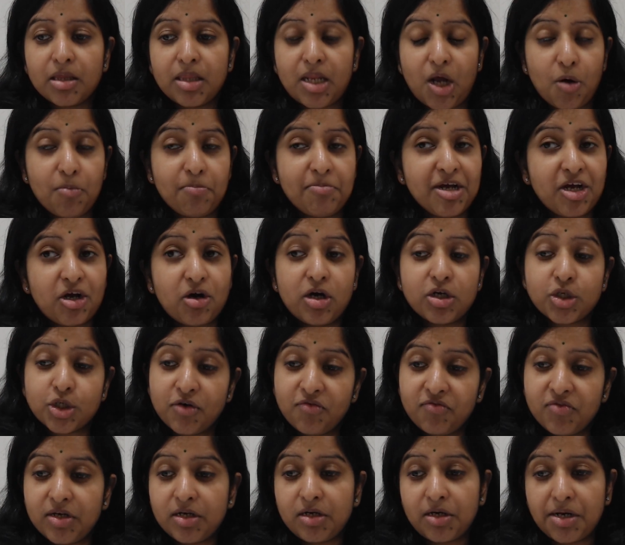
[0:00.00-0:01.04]
Now, because
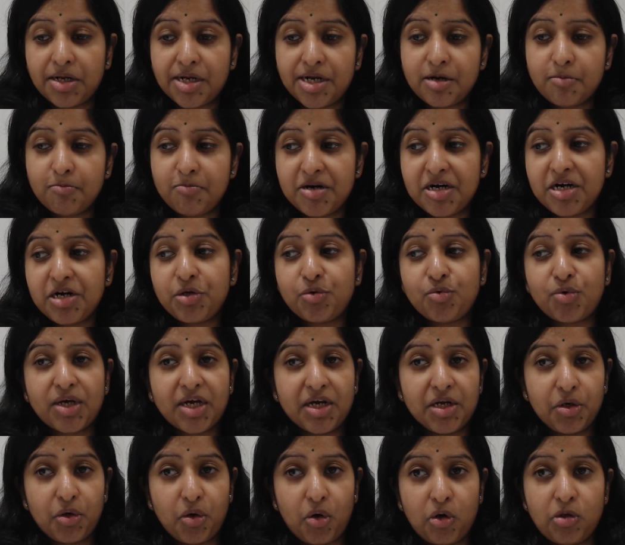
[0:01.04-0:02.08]
of the treatment, you
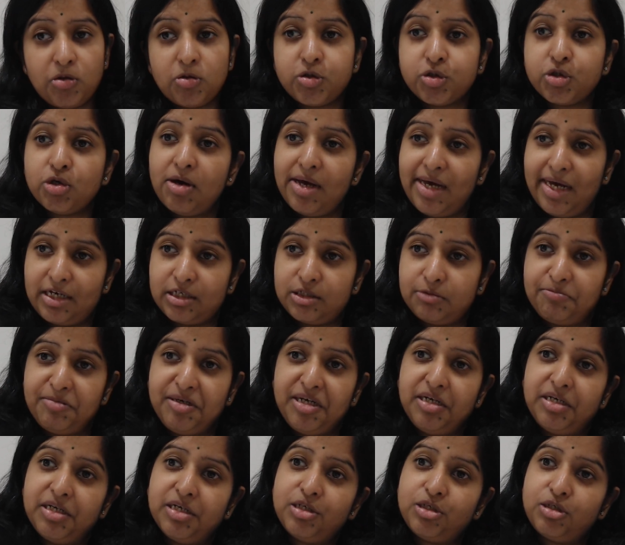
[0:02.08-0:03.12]
can also
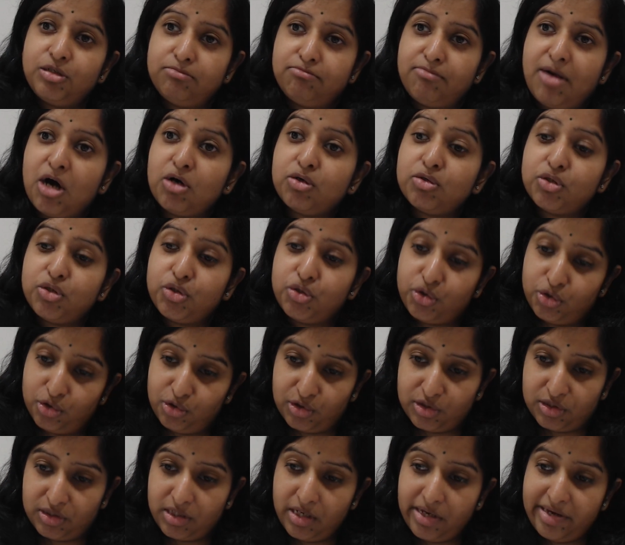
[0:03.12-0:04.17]
experience mouth
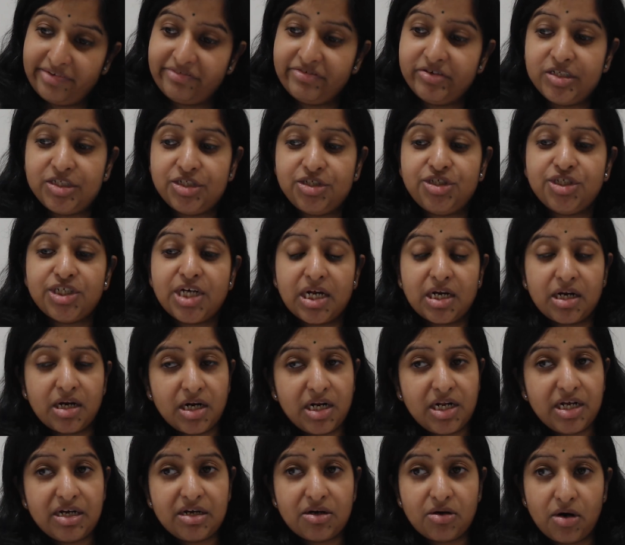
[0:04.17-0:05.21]
sores. We
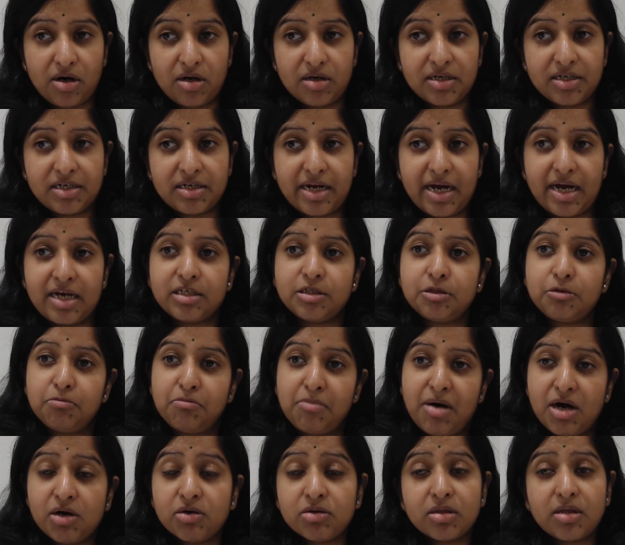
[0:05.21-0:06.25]
generally call it as
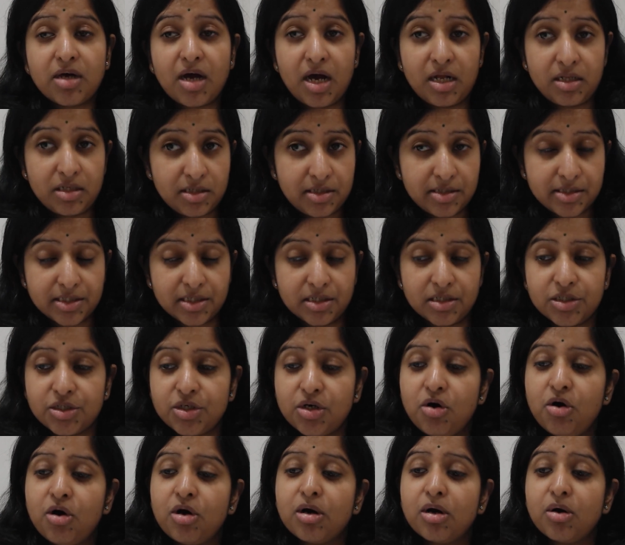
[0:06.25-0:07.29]
mouth ulcers
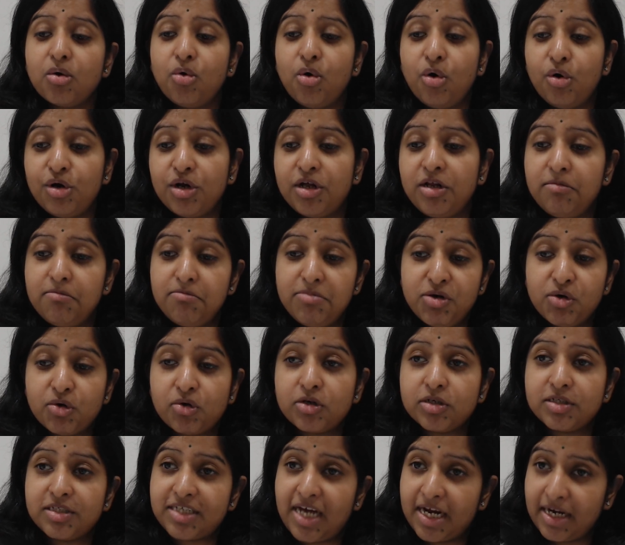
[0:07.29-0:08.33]
or oral
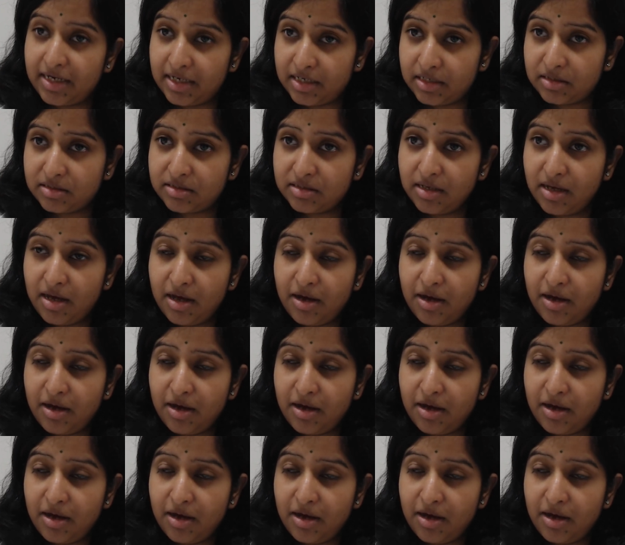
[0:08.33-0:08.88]
mucositis.